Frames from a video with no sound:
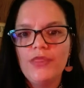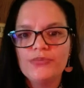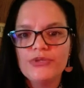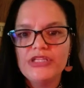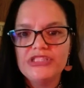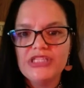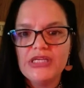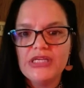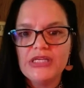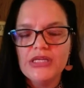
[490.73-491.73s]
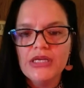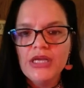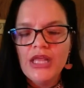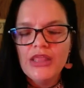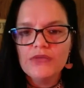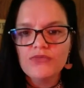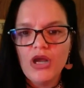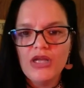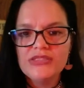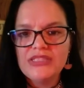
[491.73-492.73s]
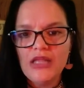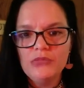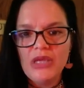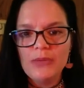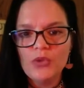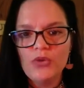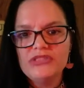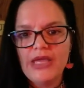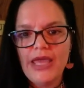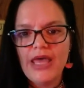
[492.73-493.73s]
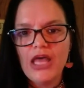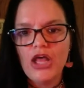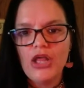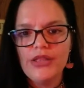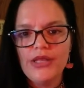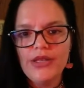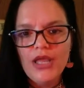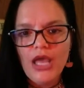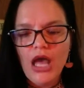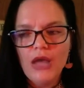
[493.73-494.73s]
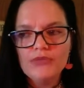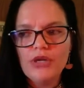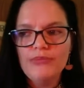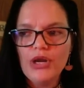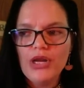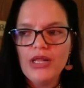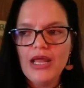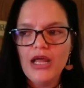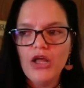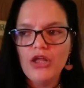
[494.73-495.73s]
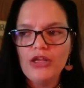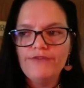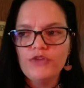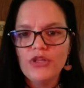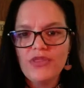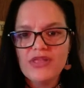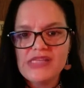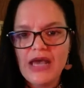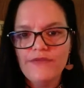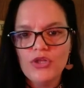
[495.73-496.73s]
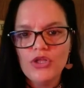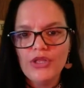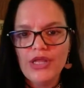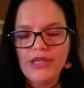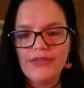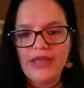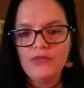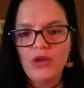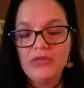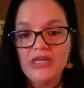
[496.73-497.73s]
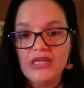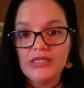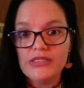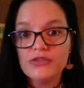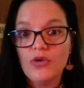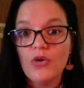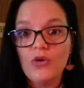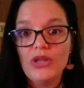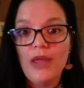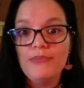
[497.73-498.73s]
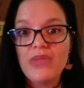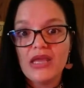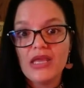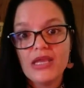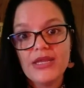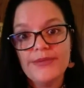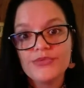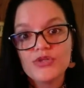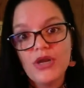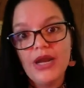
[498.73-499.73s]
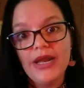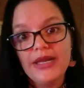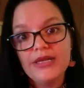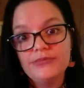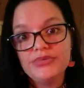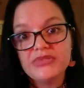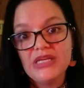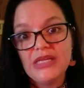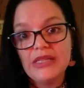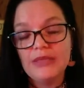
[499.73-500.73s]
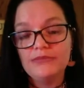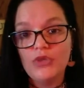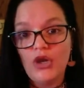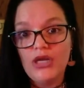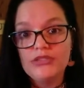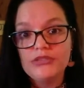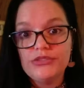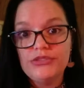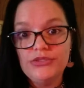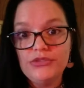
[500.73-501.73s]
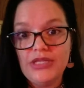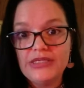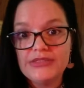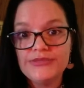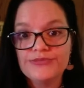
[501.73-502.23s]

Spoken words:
They're preaching, and Ron's telling me I'm going to hell, and I'm going to burn in hell, and I'm full of the devil, and they want me to get in this hole, and I'm begging, and I'm crying, and I'm pleading them not to do this.